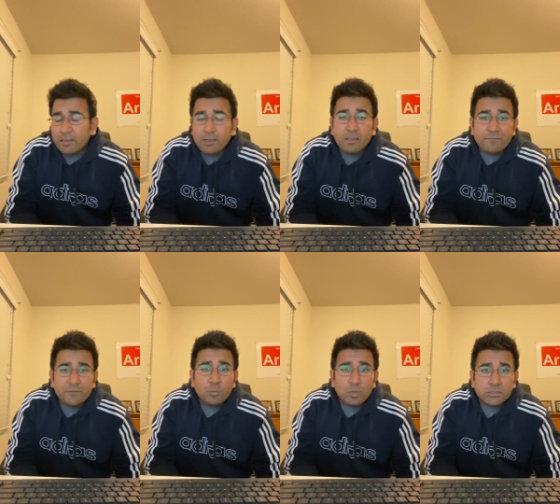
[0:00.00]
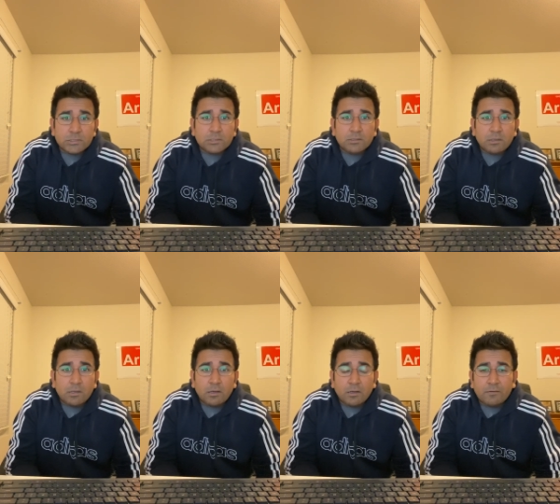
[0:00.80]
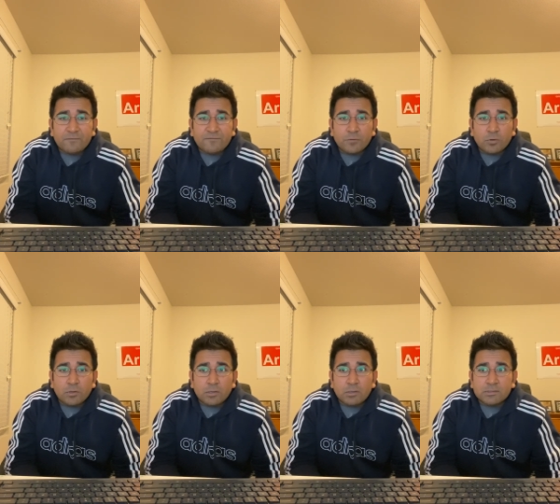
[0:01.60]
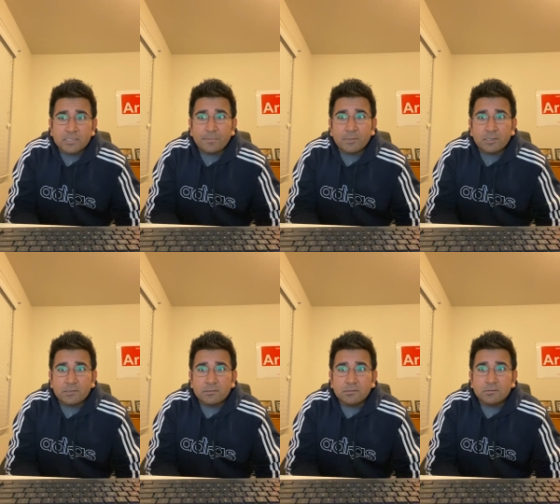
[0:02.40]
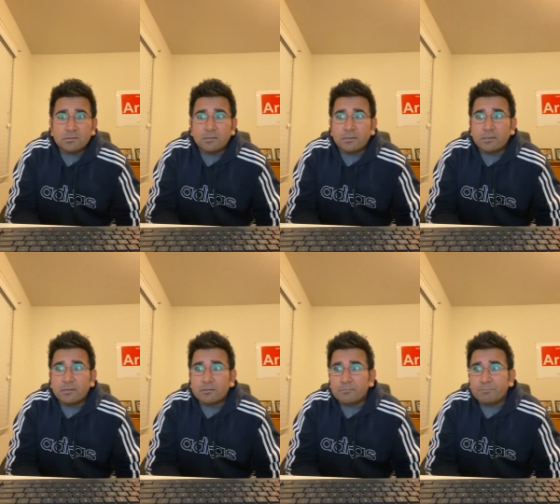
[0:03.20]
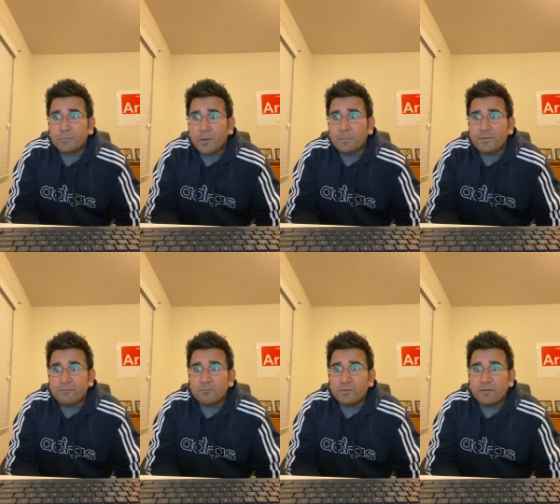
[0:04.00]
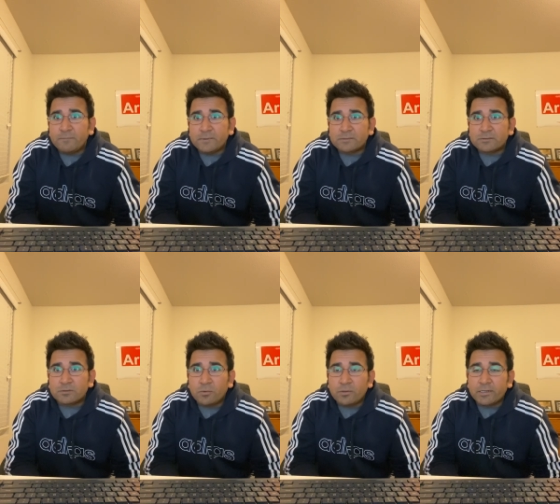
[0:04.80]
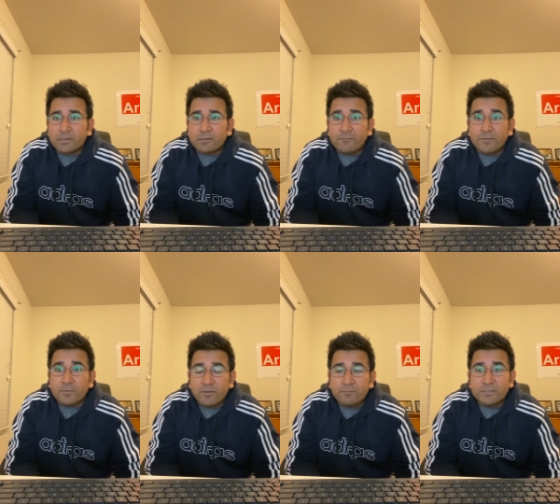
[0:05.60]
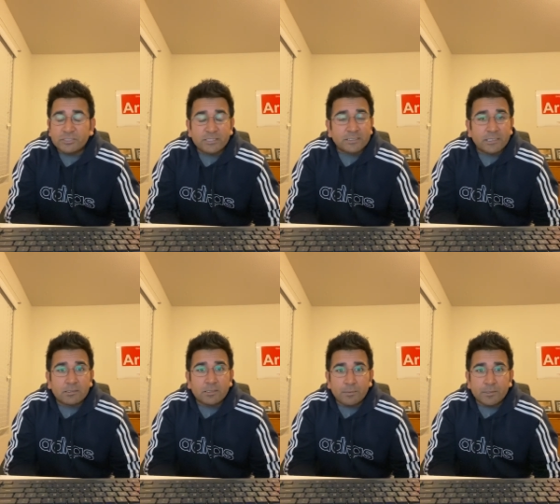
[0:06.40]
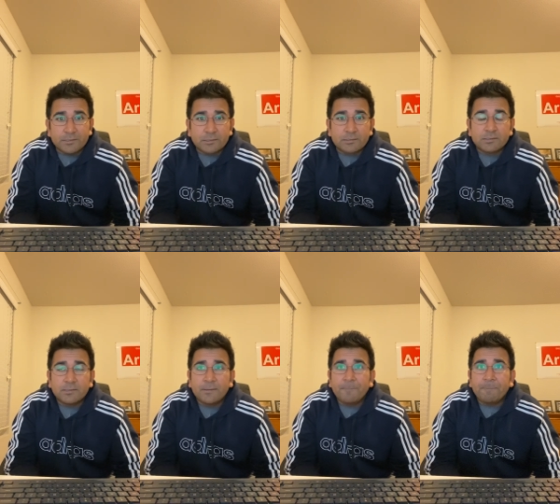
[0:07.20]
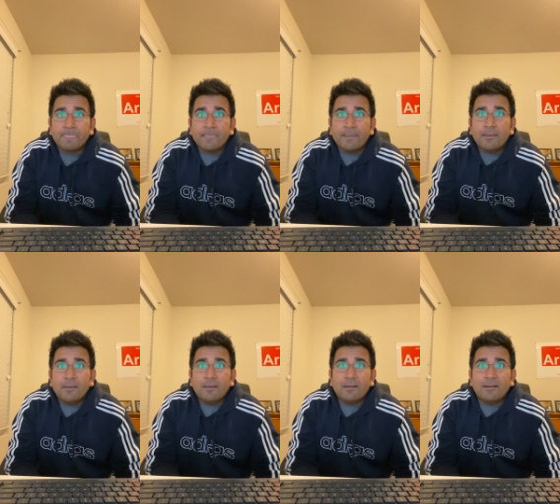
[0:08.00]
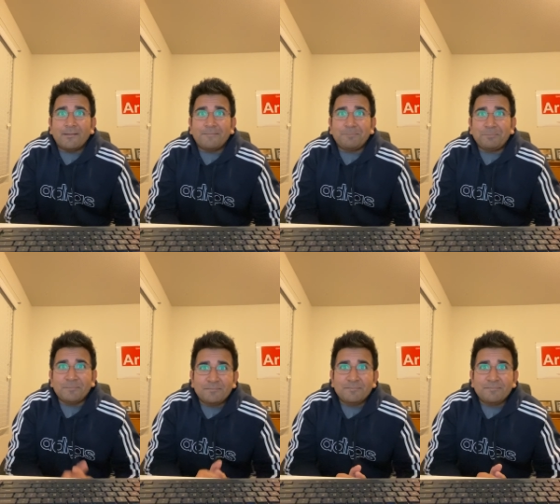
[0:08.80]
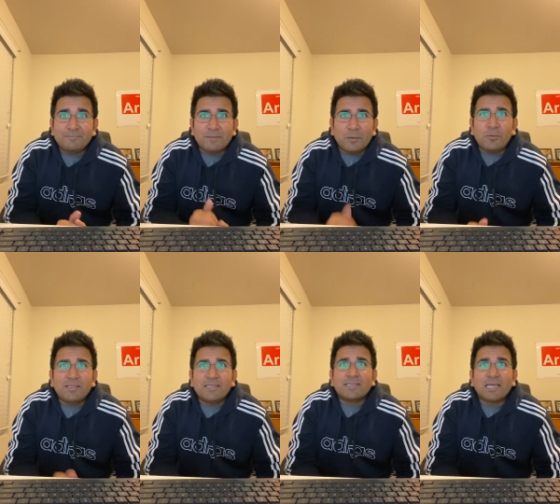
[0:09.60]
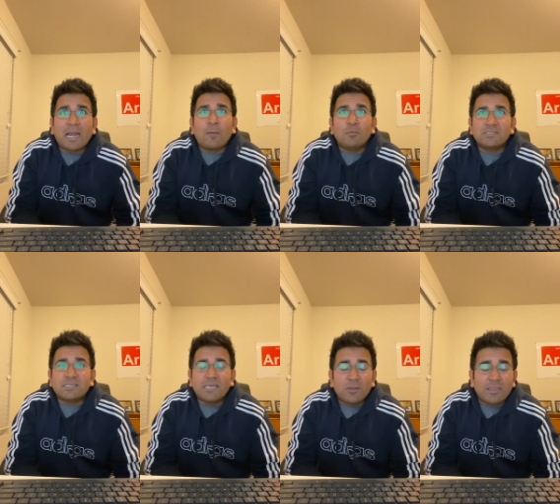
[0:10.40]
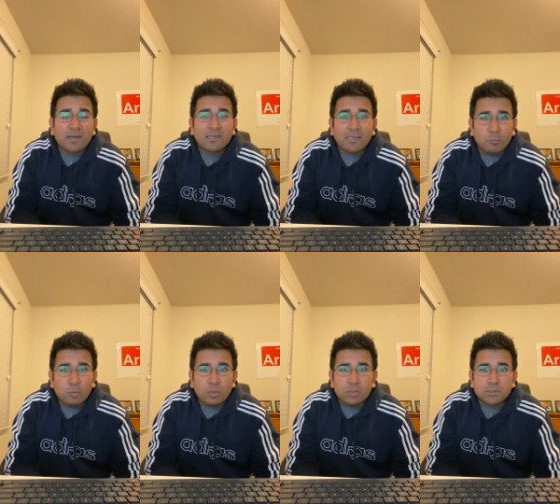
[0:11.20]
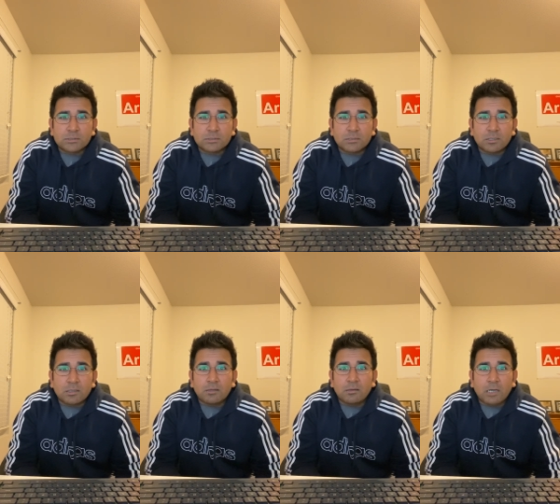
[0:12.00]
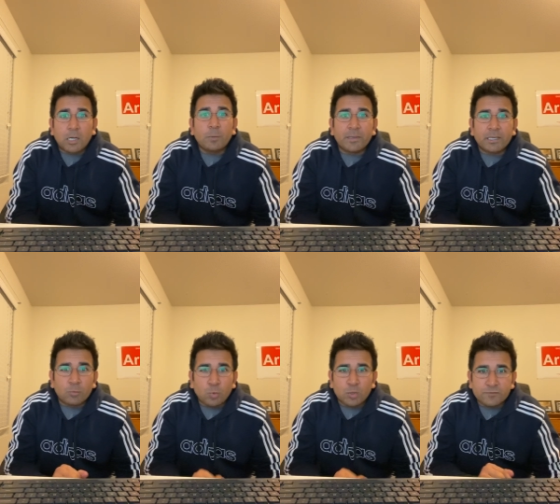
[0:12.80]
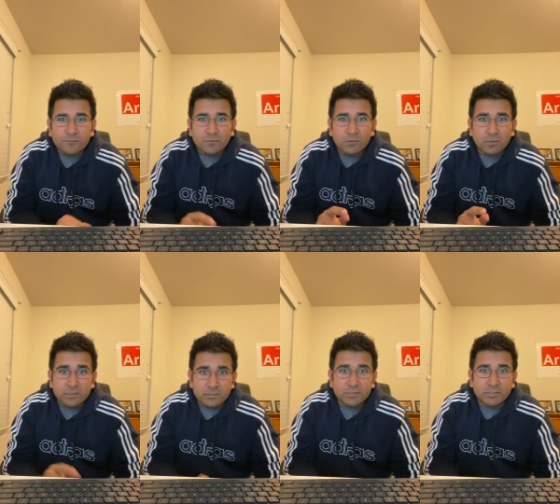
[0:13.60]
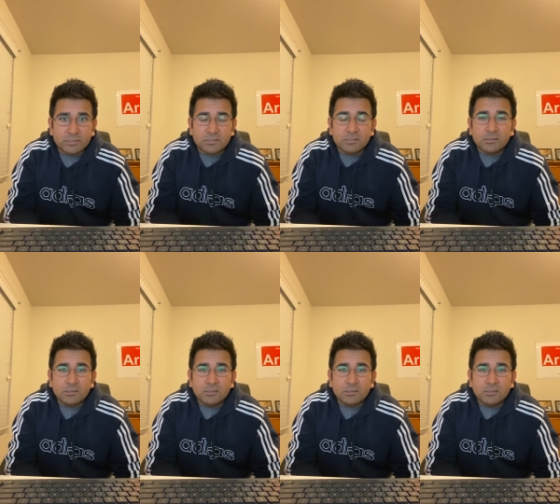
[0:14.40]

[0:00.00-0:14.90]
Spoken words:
if it wasn't for Sam Curran, probably we would have been chasing double digits. Uh, the only thing that I would say on that game was how big it was for Ishan Kishan.